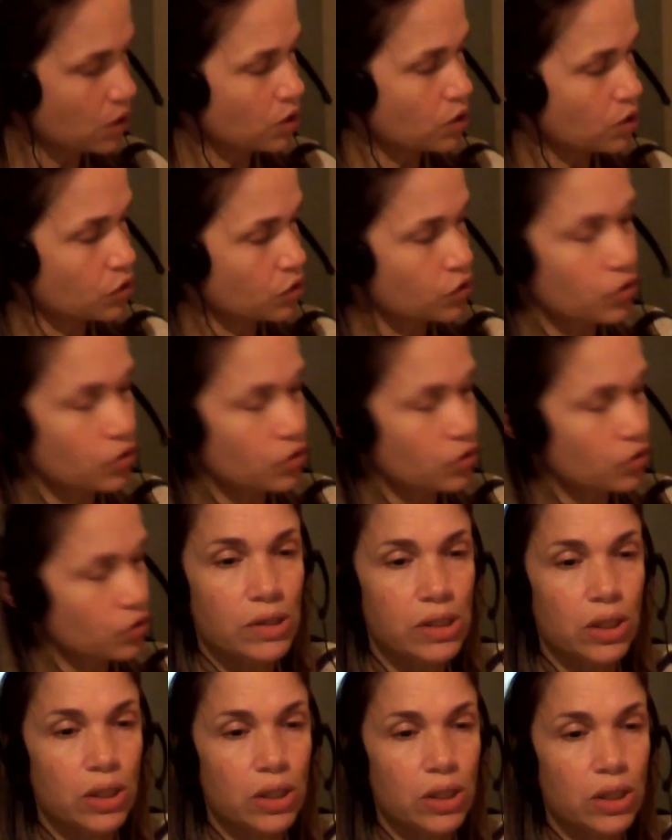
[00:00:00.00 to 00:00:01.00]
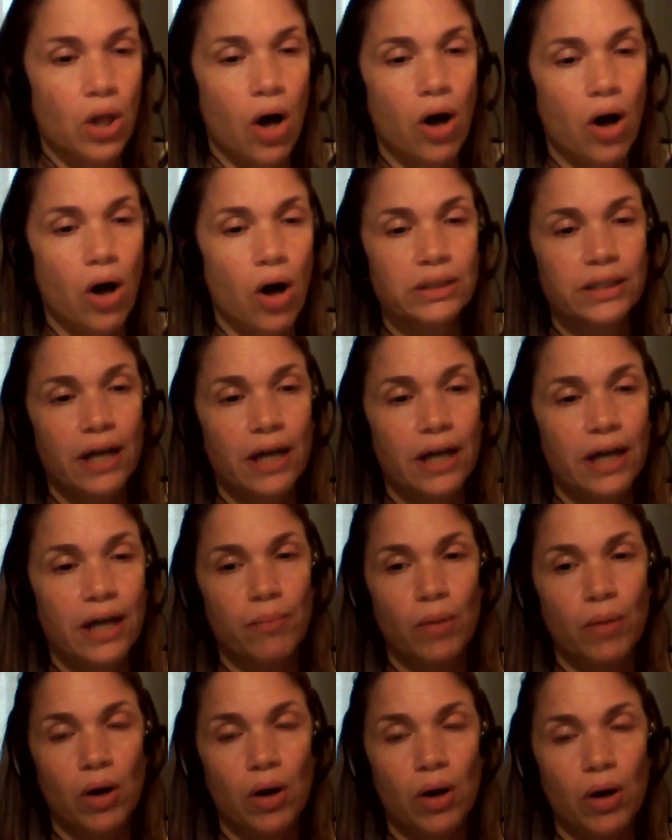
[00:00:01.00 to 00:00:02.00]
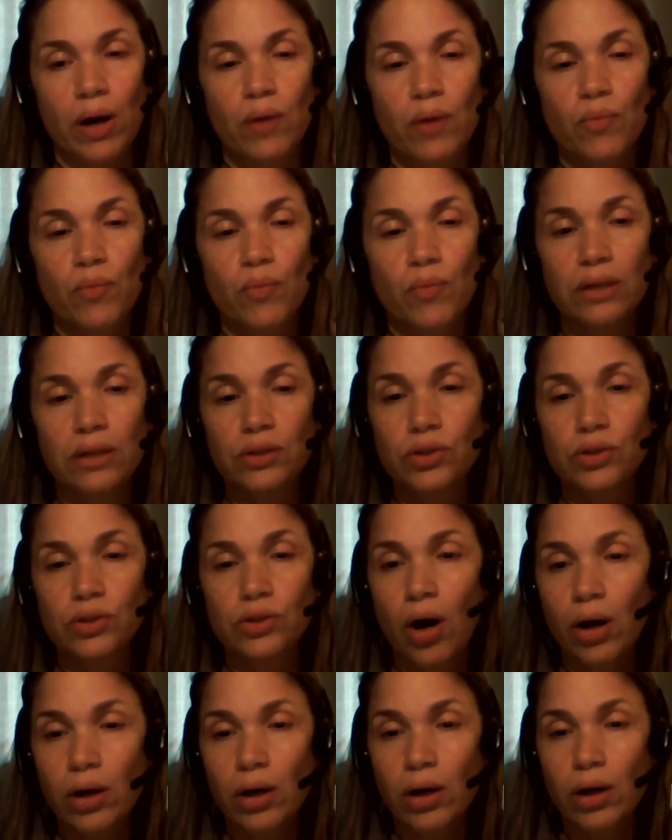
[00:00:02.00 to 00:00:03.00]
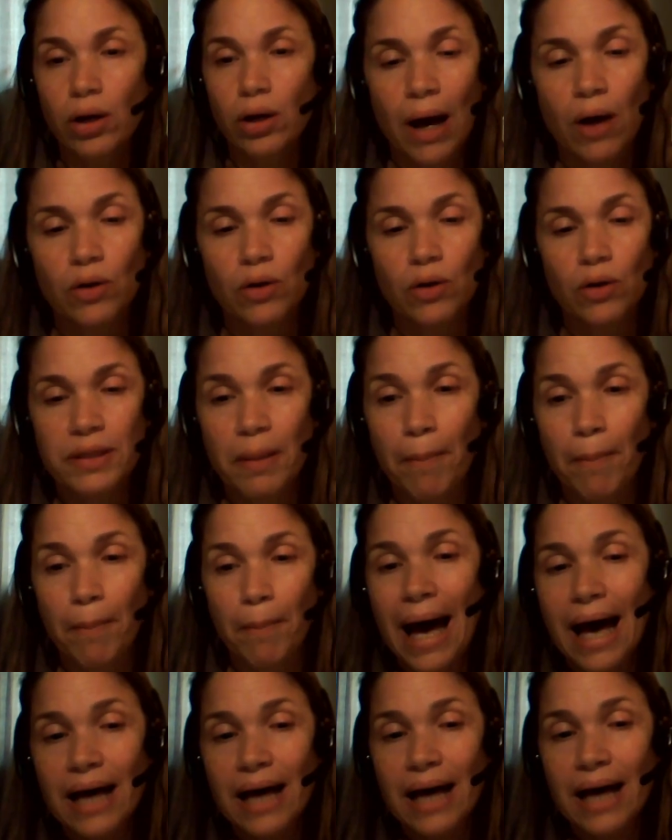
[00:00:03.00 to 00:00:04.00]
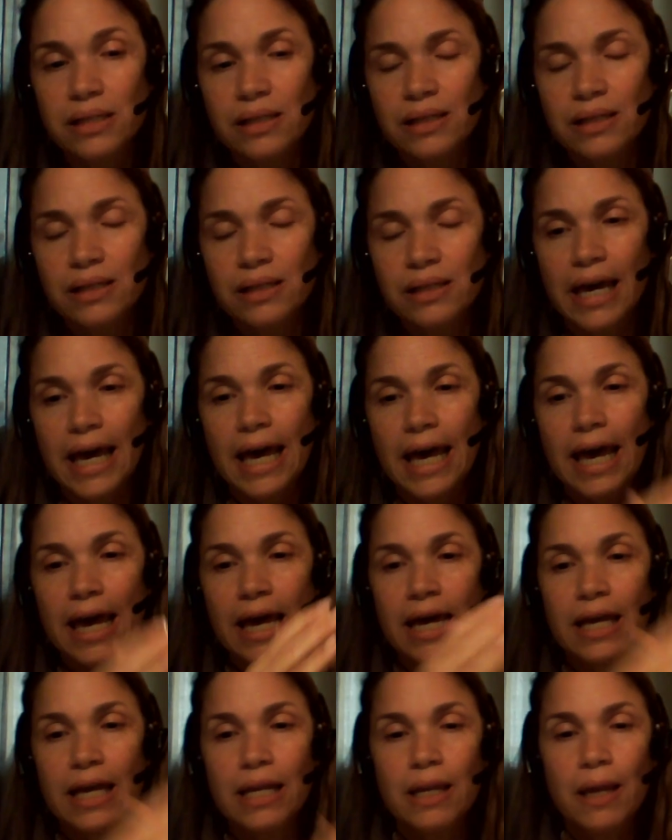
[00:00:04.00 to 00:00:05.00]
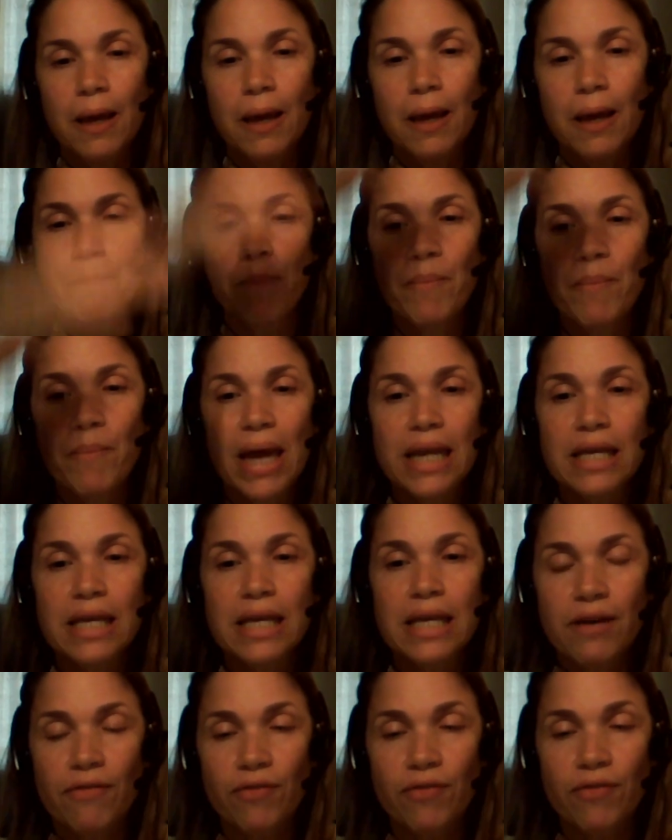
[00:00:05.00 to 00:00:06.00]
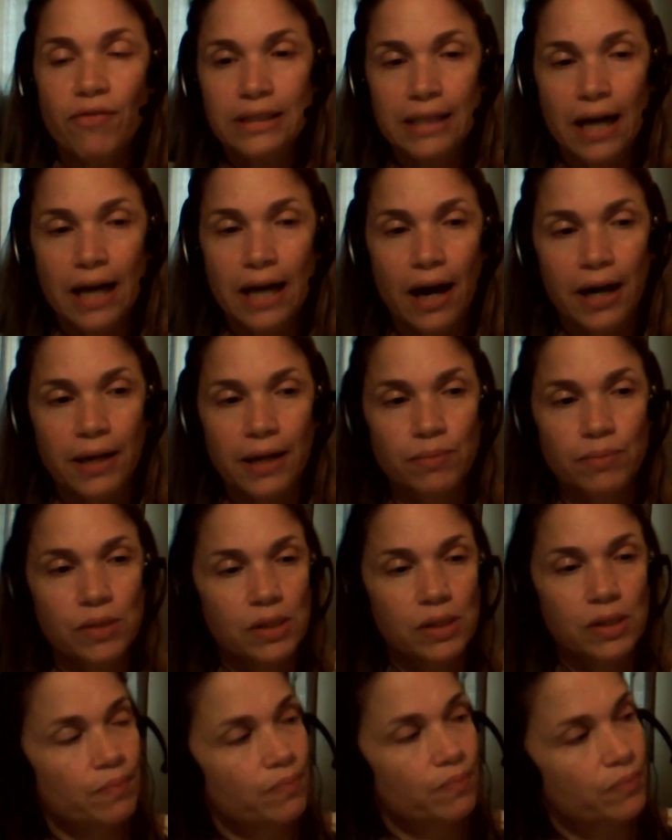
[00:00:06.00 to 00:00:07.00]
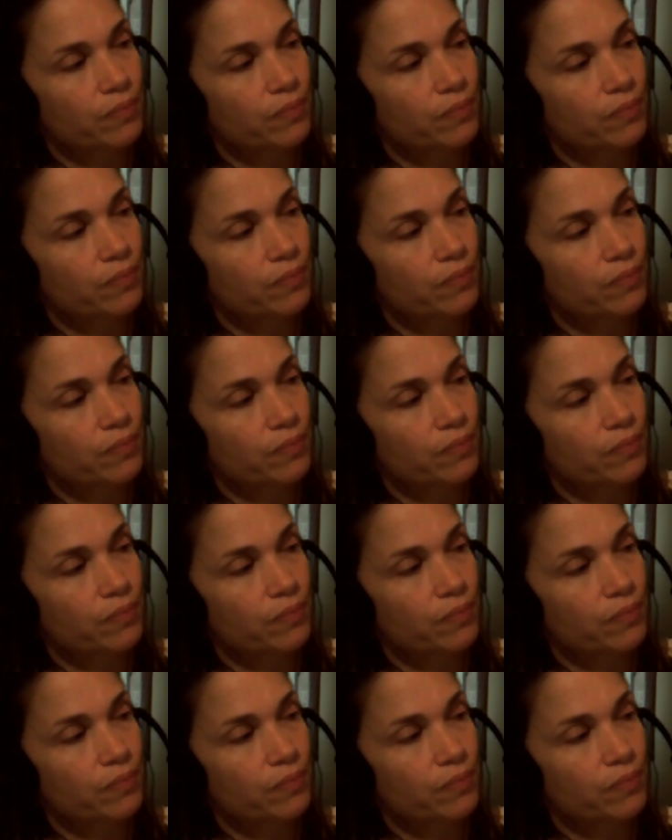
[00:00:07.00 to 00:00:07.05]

So that was a long time ago, and we can talk about the past in many different times.